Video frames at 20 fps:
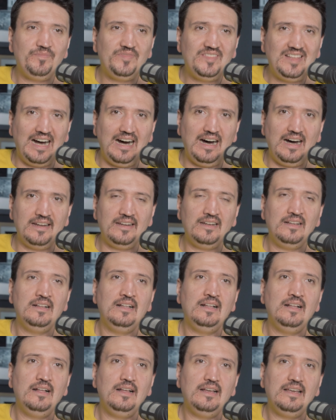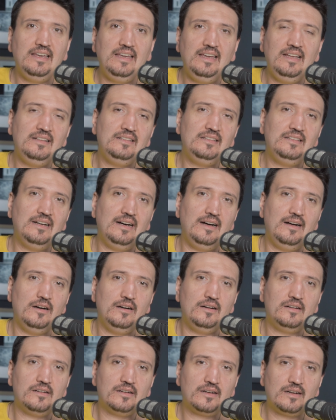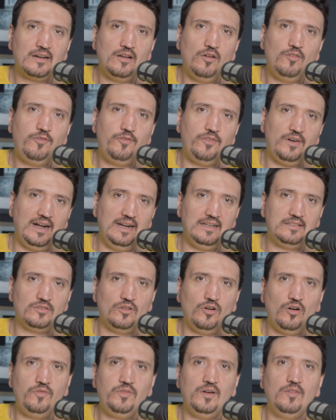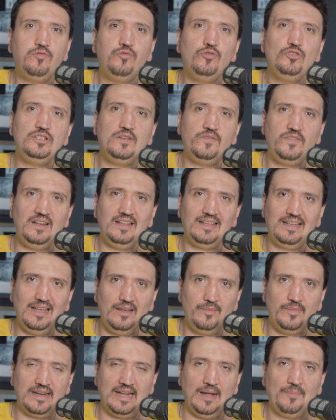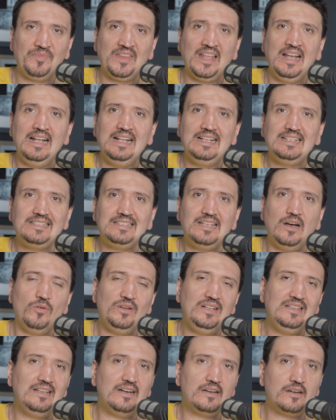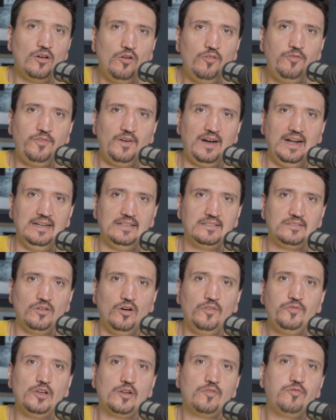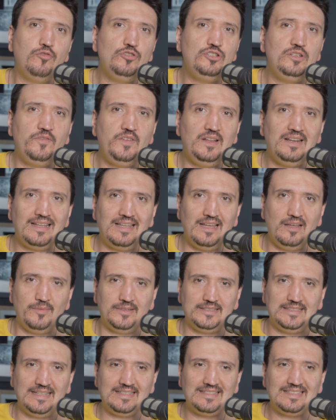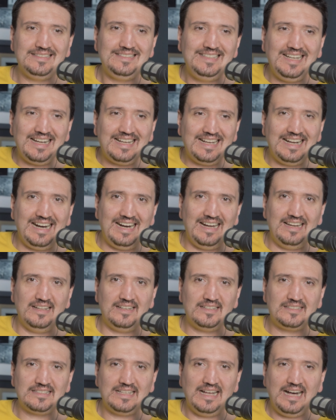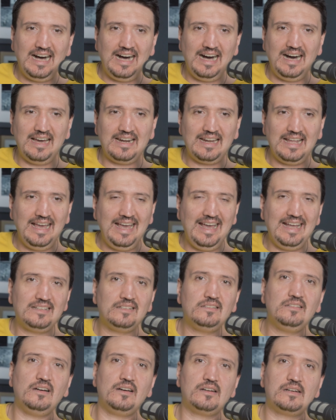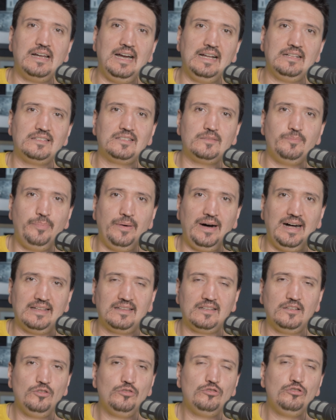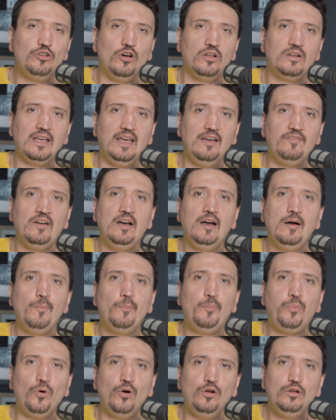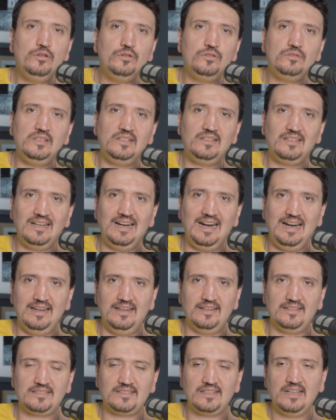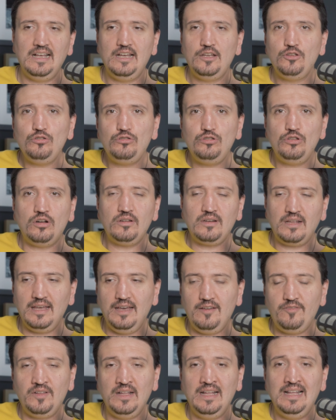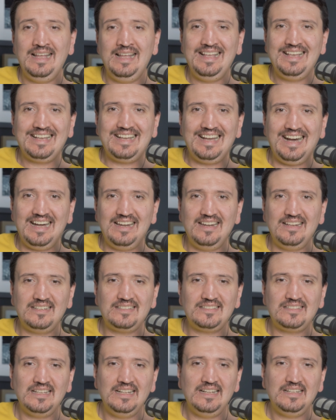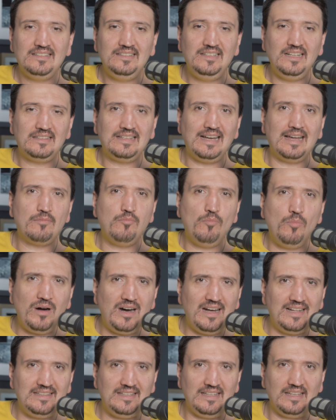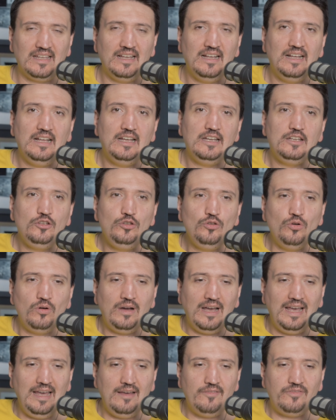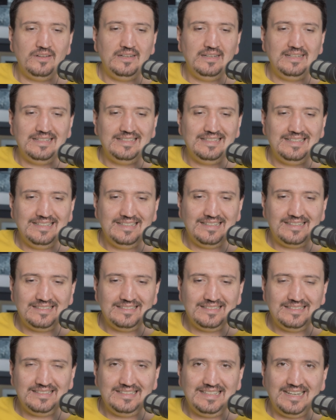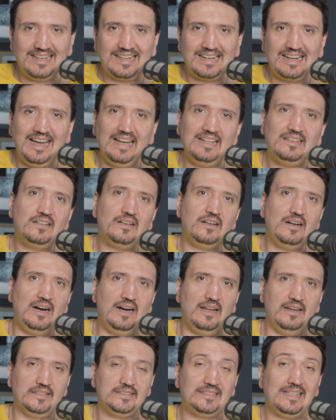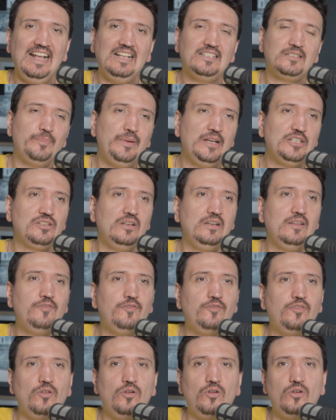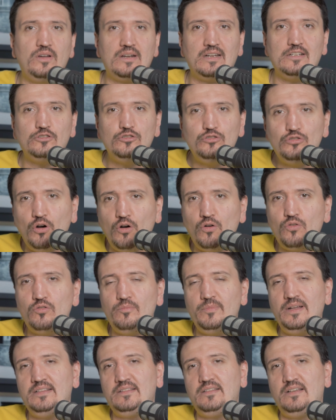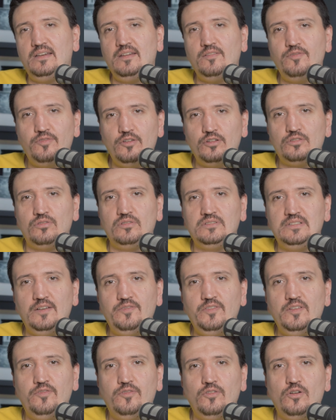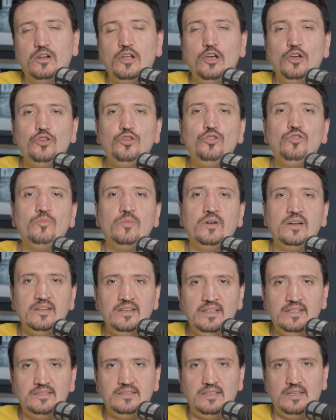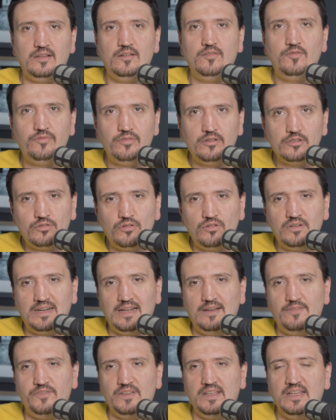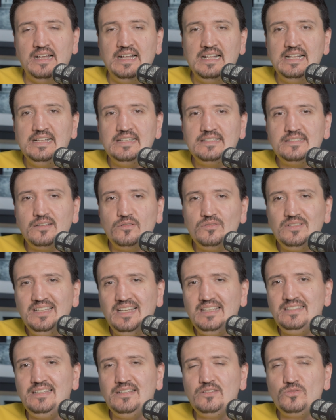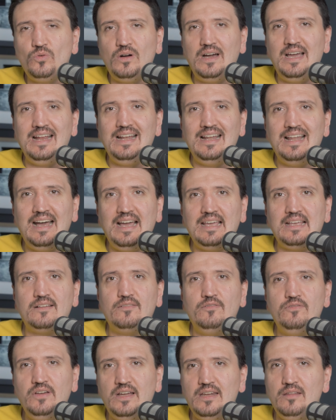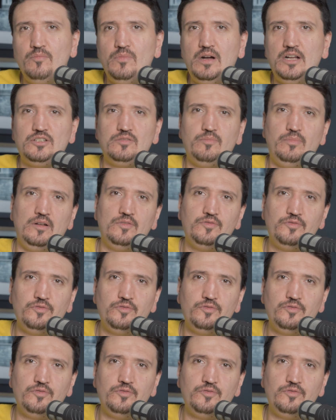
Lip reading: done in the raw files of a Fujifilm camera. So in the raw files of your Fujifilm cameras, the colors are at the right spot. You don't have polluted colors. You don't have colors that are muddy. You have the right colors, especially for documentary photography, for humanistic photography. So this is why I like very much about